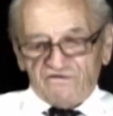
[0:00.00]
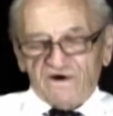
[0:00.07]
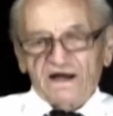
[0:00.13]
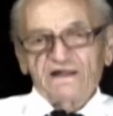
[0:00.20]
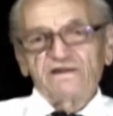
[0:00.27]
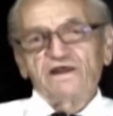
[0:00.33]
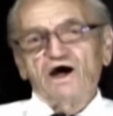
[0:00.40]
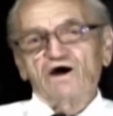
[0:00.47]

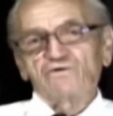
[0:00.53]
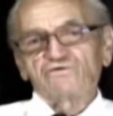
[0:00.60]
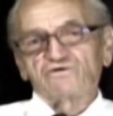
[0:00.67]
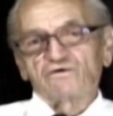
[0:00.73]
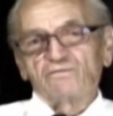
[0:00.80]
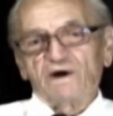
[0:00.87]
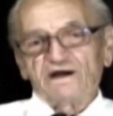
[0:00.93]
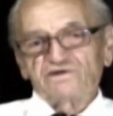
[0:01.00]
found out
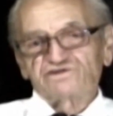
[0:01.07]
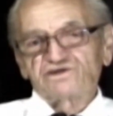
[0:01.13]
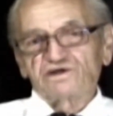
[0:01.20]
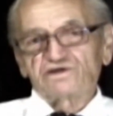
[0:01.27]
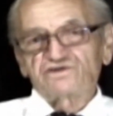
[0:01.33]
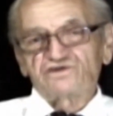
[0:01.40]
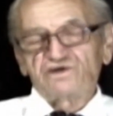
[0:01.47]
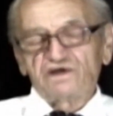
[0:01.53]
through my
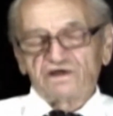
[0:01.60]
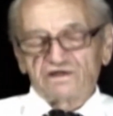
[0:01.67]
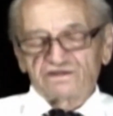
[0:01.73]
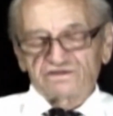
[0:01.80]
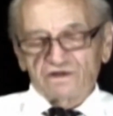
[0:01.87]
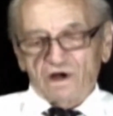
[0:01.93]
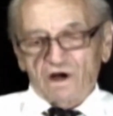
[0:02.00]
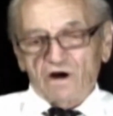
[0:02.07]
six
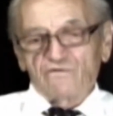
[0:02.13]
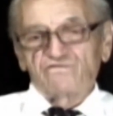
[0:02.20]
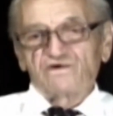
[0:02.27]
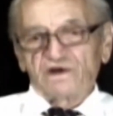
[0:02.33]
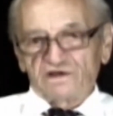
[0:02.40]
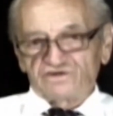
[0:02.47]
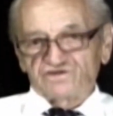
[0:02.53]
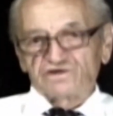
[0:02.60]
years of
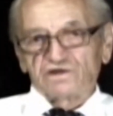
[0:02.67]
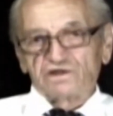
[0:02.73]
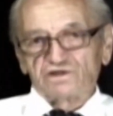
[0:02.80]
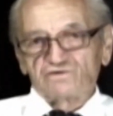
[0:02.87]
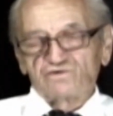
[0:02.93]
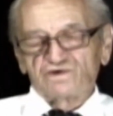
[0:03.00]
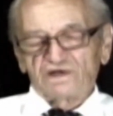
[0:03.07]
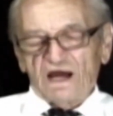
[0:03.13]
research,
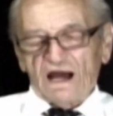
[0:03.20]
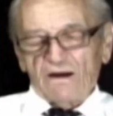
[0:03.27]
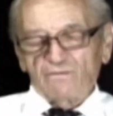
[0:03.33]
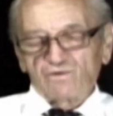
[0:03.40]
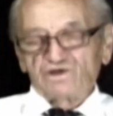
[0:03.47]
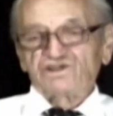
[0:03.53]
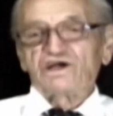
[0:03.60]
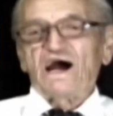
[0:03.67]
which
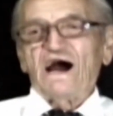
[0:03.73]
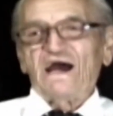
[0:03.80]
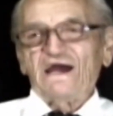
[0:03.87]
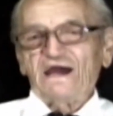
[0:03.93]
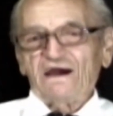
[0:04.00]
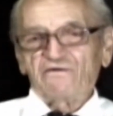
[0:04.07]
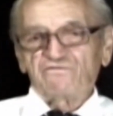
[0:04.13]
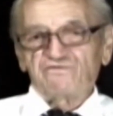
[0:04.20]
which I
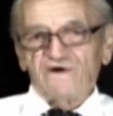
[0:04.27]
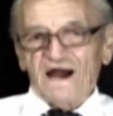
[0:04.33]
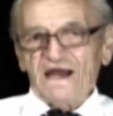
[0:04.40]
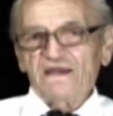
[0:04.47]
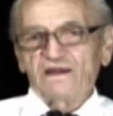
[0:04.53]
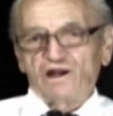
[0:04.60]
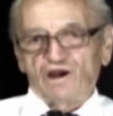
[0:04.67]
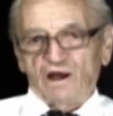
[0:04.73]
have
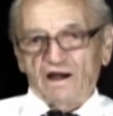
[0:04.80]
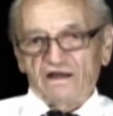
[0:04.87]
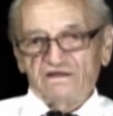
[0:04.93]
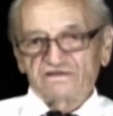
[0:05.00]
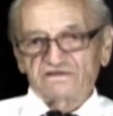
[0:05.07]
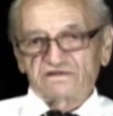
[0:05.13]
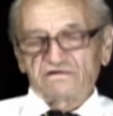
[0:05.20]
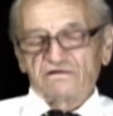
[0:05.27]

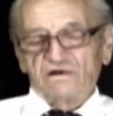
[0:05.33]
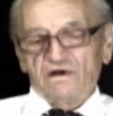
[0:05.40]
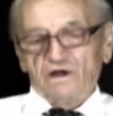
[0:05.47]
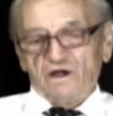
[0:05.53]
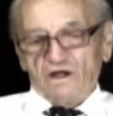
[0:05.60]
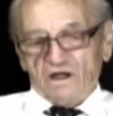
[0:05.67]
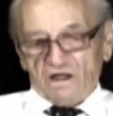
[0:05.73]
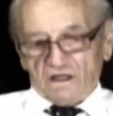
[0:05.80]
finalized
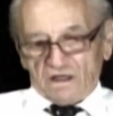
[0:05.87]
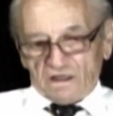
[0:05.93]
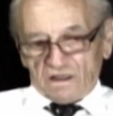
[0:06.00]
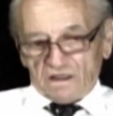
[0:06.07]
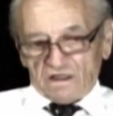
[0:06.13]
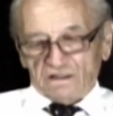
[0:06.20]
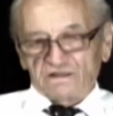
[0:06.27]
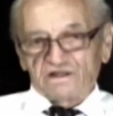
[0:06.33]

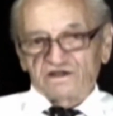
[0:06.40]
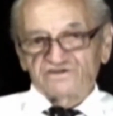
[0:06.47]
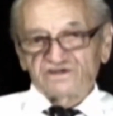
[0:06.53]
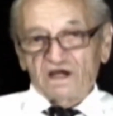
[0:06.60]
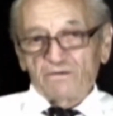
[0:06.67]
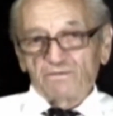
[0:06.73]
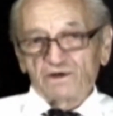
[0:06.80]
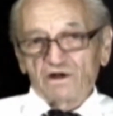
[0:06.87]
in
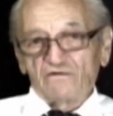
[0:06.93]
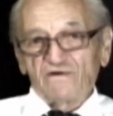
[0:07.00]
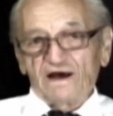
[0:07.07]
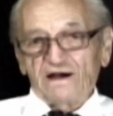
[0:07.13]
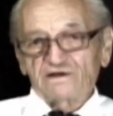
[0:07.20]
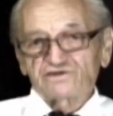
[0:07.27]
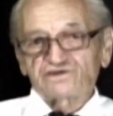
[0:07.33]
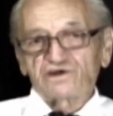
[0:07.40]
December of
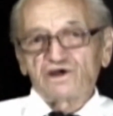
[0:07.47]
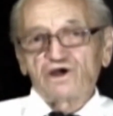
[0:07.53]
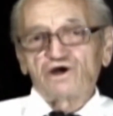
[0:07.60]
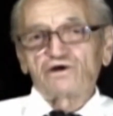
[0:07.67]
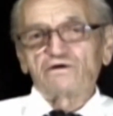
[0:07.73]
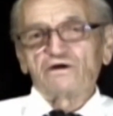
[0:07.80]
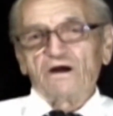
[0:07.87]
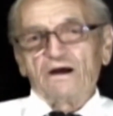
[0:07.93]
last
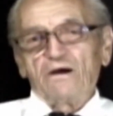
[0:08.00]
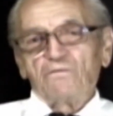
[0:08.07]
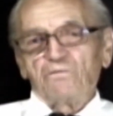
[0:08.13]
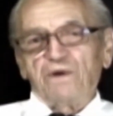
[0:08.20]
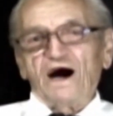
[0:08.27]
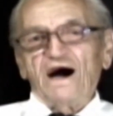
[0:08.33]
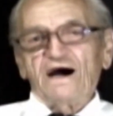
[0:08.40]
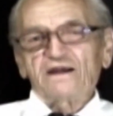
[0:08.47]
year,
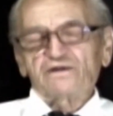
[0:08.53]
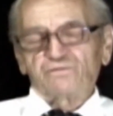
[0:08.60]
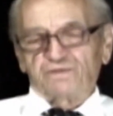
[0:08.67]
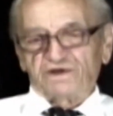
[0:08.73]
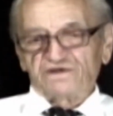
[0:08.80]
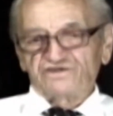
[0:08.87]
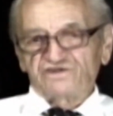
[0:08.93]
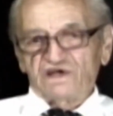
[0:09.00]
part
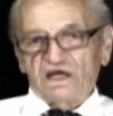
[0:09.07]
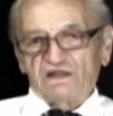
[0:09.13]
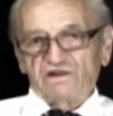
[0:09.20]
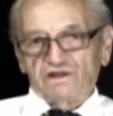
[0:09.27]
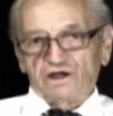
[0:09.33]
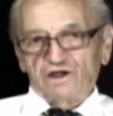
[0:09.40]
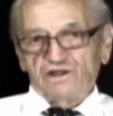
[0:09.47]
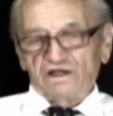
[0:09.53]

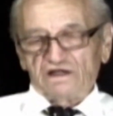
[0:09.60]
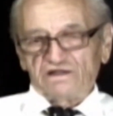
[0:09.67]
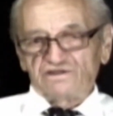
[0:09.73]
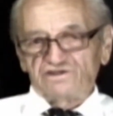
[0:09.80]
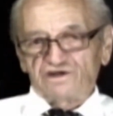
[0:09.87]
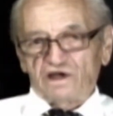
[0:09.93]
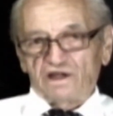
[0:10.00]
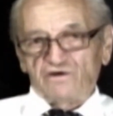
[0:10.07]
presented in
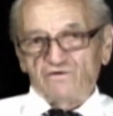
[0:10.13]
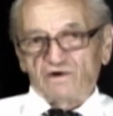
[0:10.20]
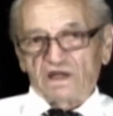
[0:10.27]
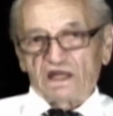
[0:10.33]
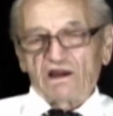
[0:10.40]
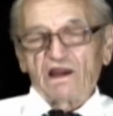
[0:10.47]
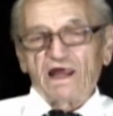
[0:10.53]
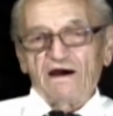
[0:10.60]

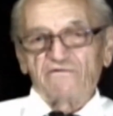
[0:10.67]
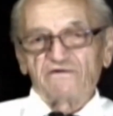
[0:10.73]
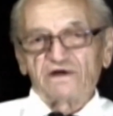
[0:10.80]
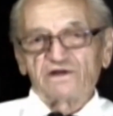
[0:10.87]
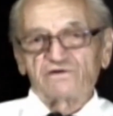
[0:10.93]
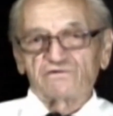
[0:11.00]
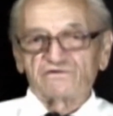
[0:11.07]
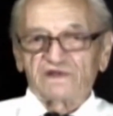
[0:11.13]
January
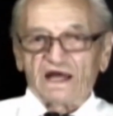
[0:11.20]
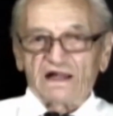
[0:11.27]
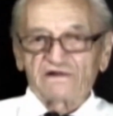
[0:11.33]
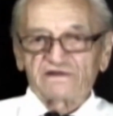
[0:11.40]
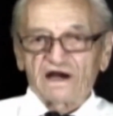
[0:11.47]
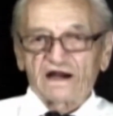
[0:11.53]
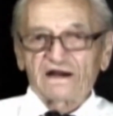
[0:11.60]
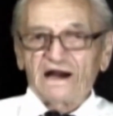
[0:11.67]
11 to
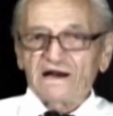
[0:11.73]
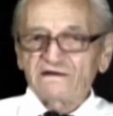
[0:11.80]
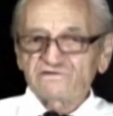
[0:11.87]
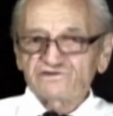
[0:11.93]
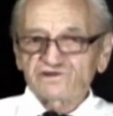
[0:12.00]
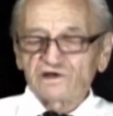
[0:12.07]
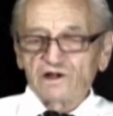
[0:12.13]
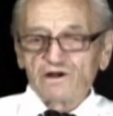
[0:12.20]
Delta
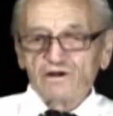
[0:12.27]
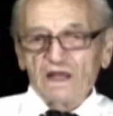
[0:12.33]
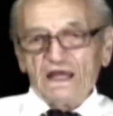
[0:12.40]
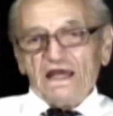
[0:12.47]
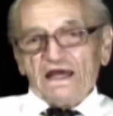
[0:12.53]
Council,